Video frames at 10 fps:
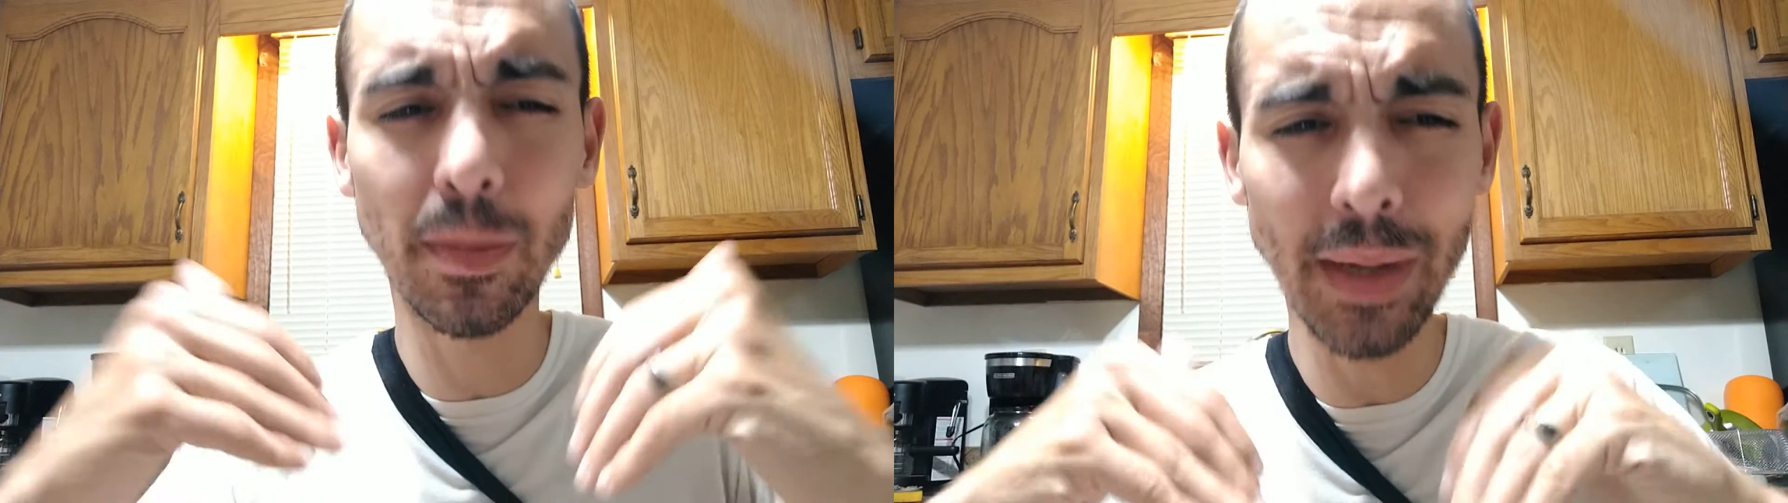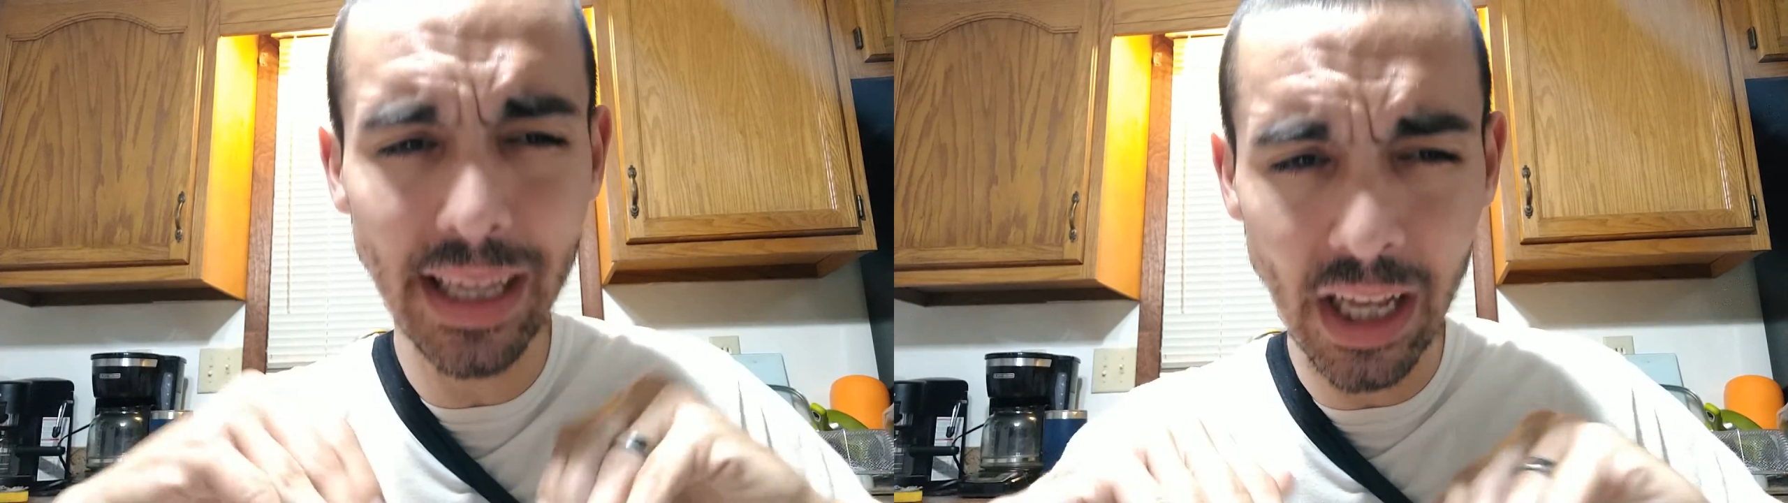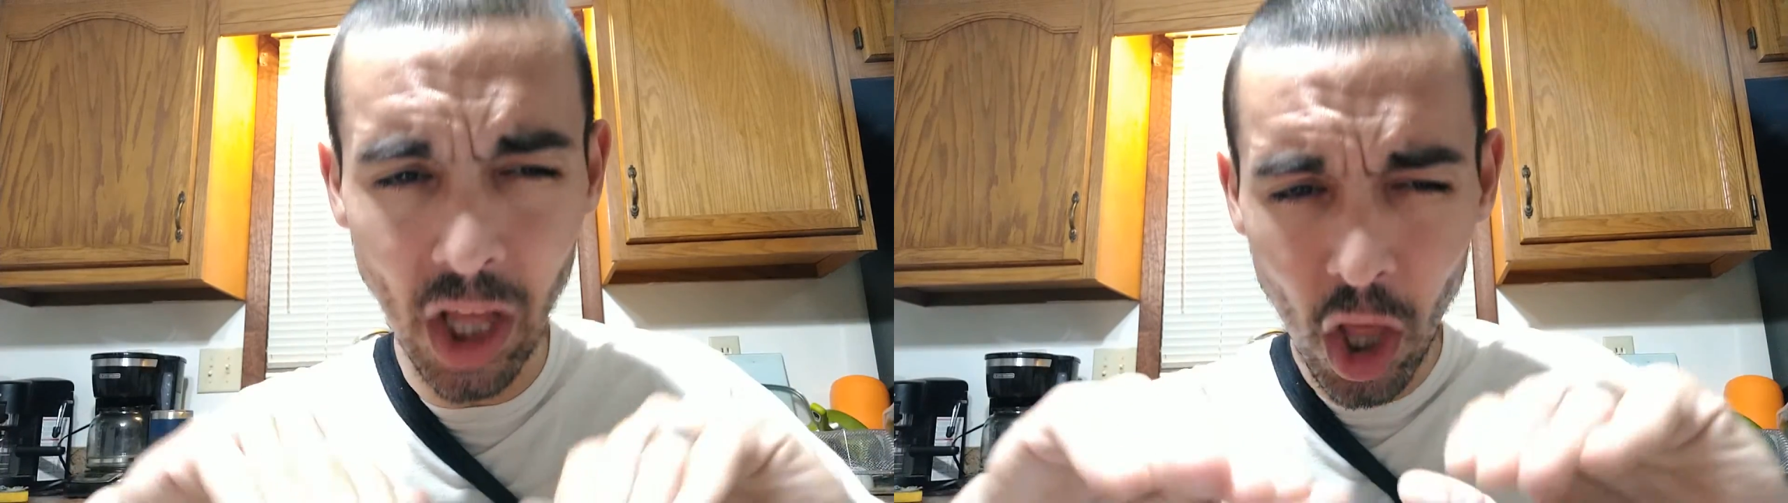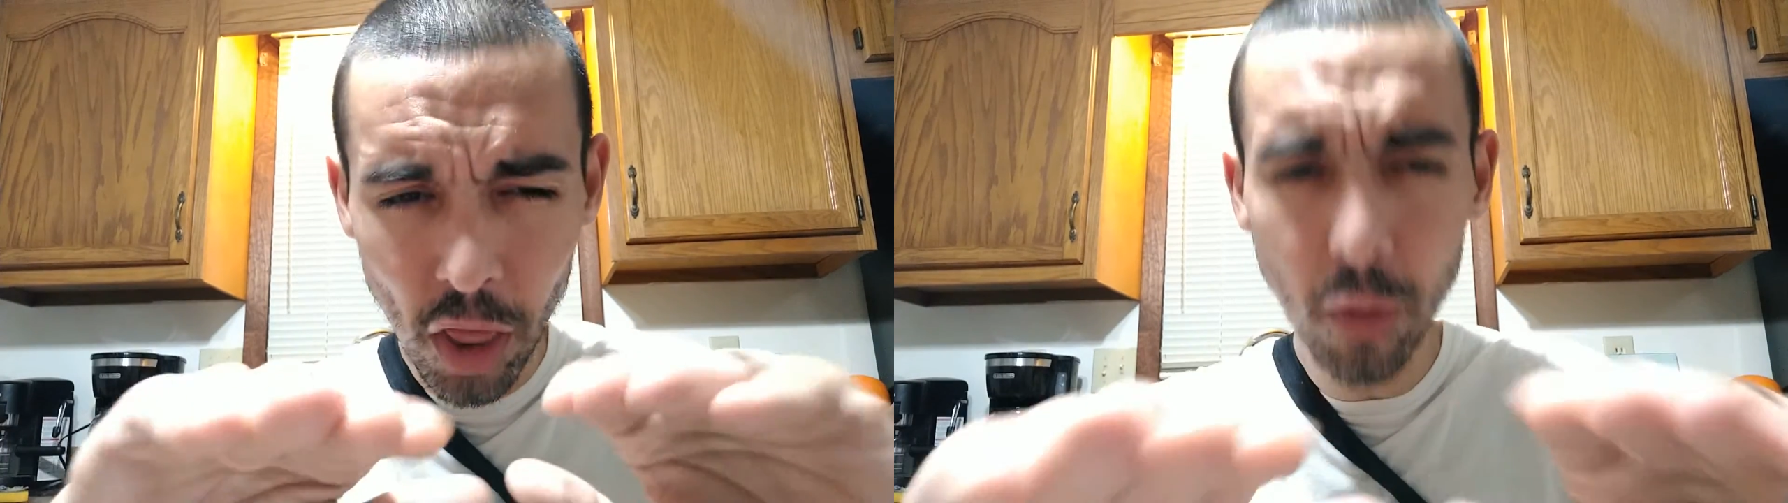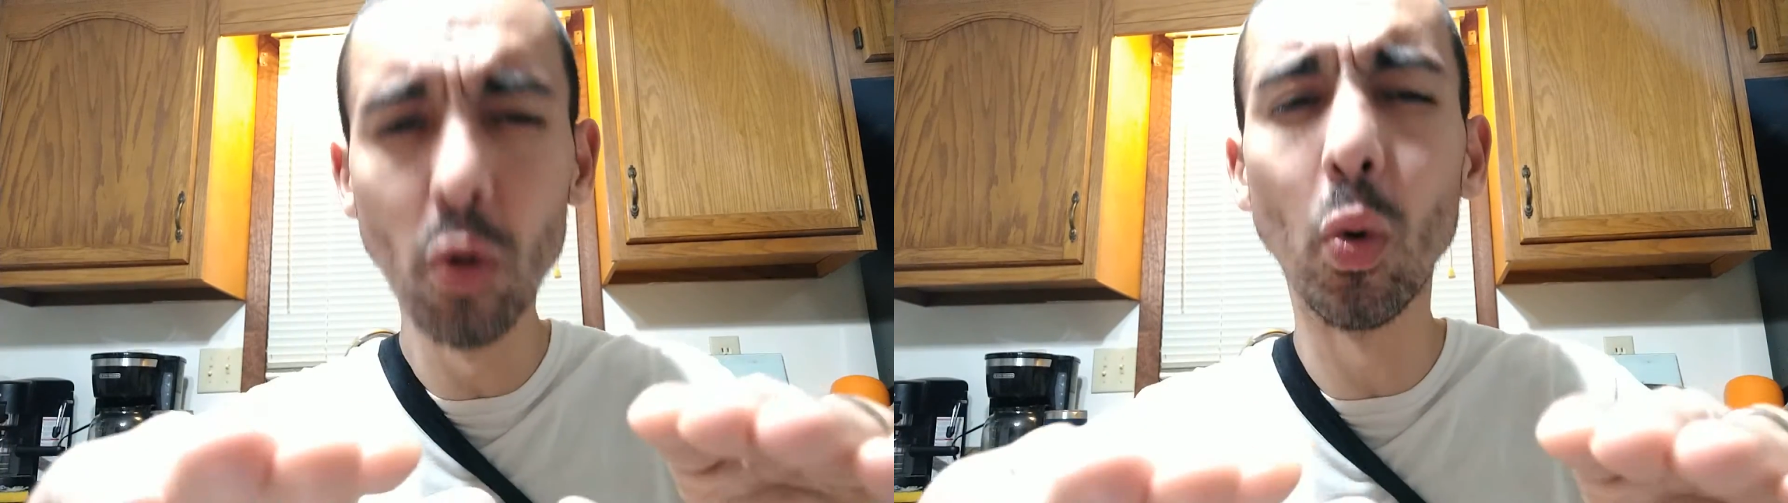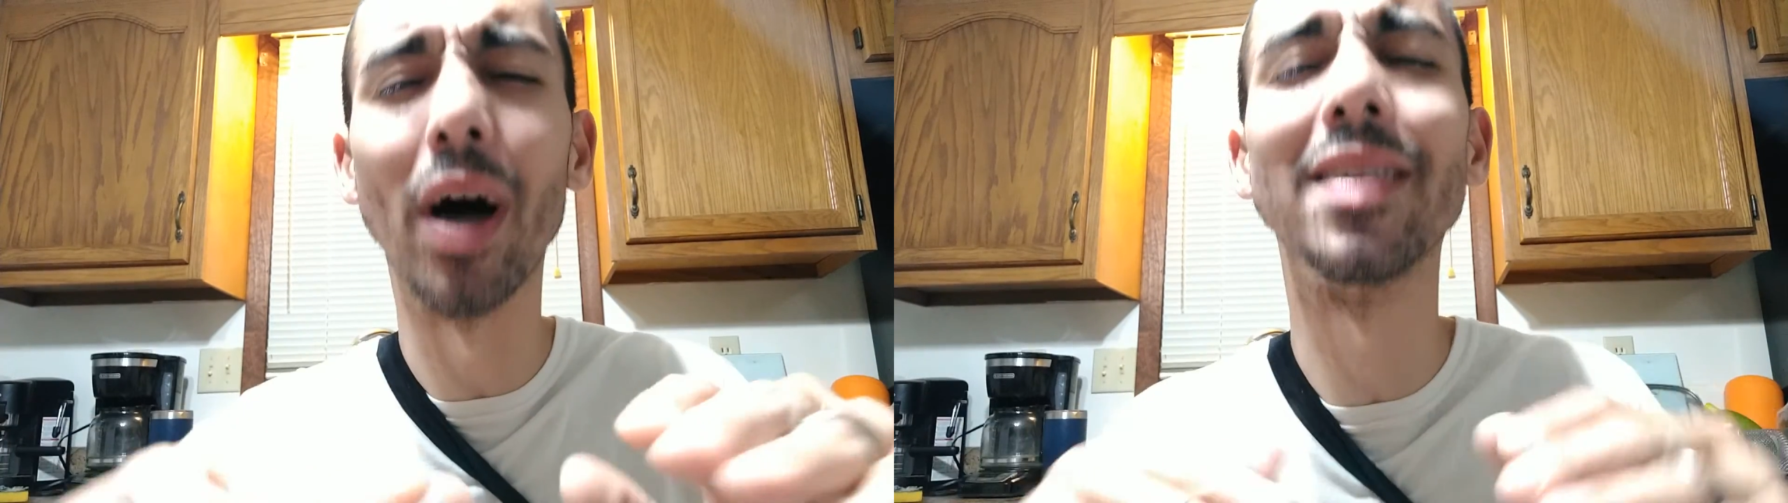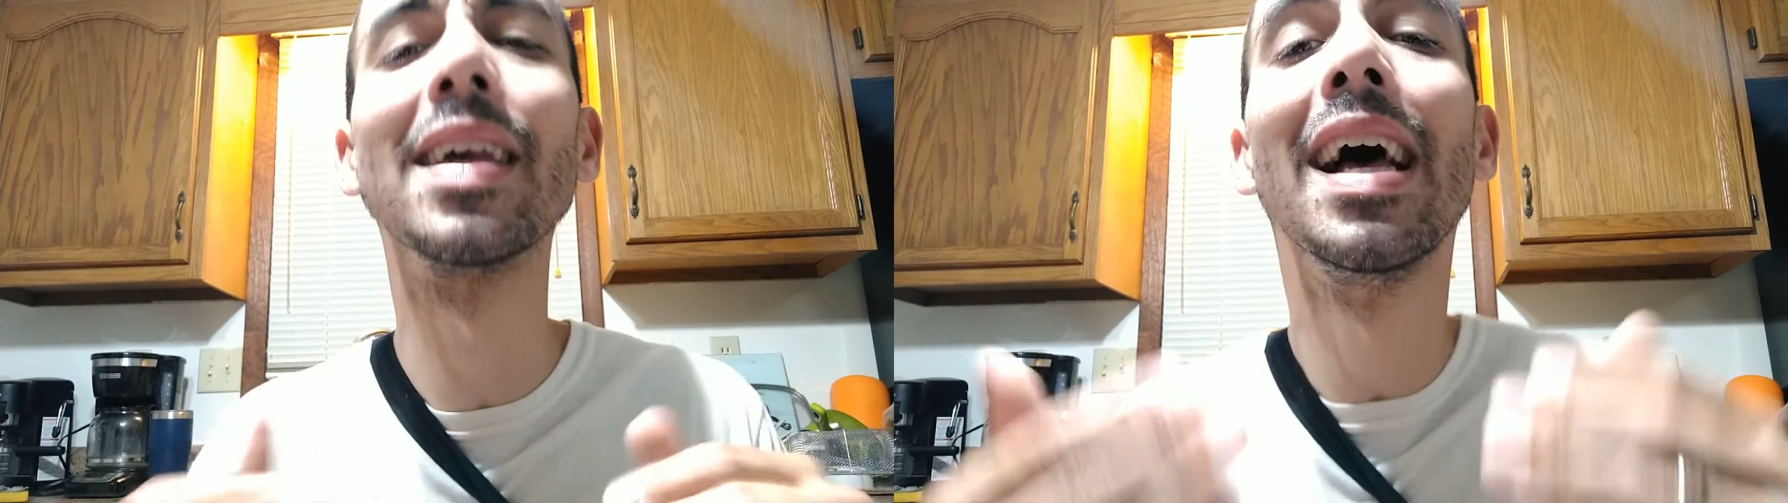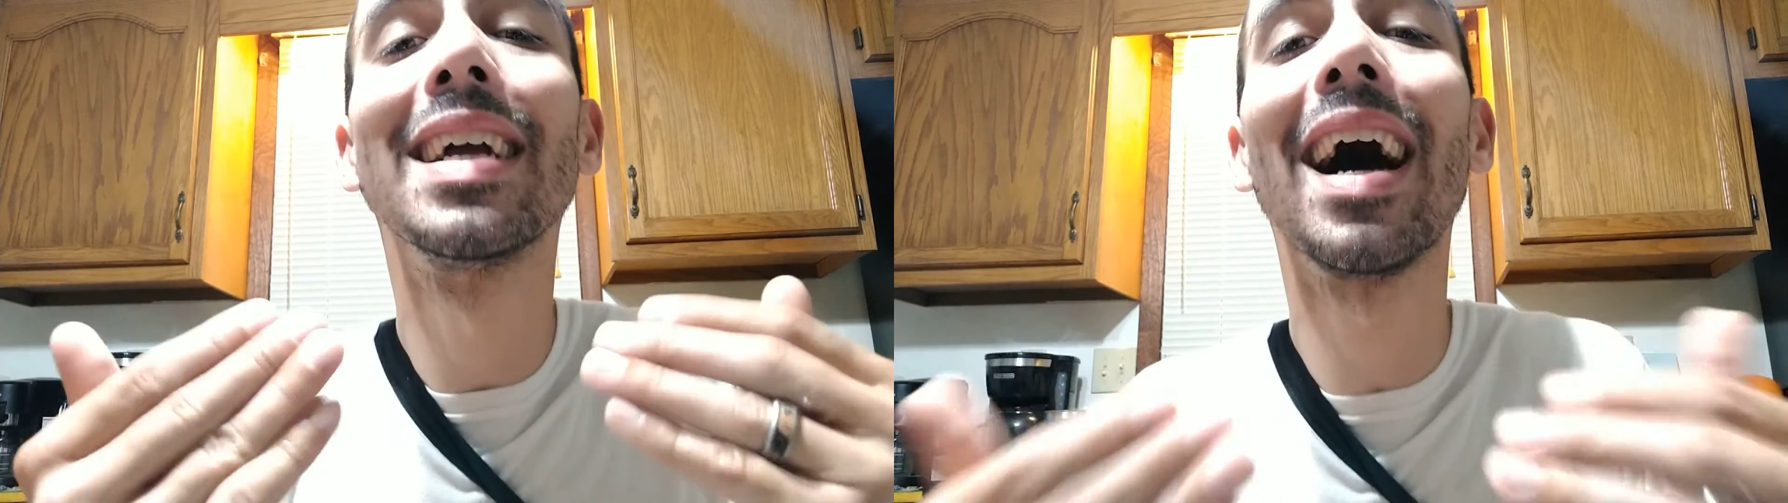speaking through us.